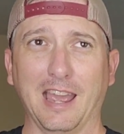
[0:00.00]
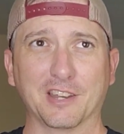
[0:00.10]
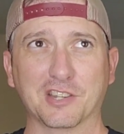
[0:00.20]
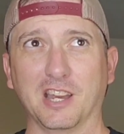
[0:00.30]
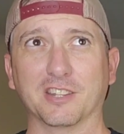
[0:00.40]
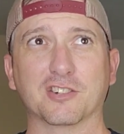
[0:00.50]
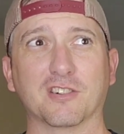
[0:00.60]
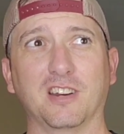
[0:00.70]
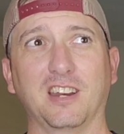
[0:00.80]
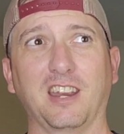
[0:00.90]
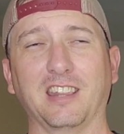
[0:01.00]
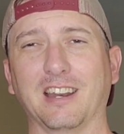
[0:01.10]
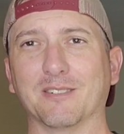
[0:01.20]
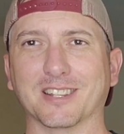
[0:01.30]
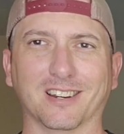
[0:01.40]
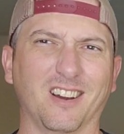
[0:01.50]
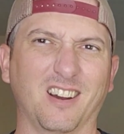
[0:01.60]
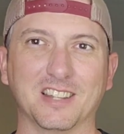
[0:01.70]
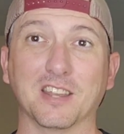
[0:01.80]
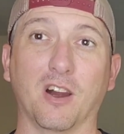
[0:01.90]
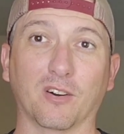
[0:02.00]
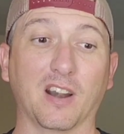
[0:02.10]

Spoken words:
I shot the string and then I was like, it's all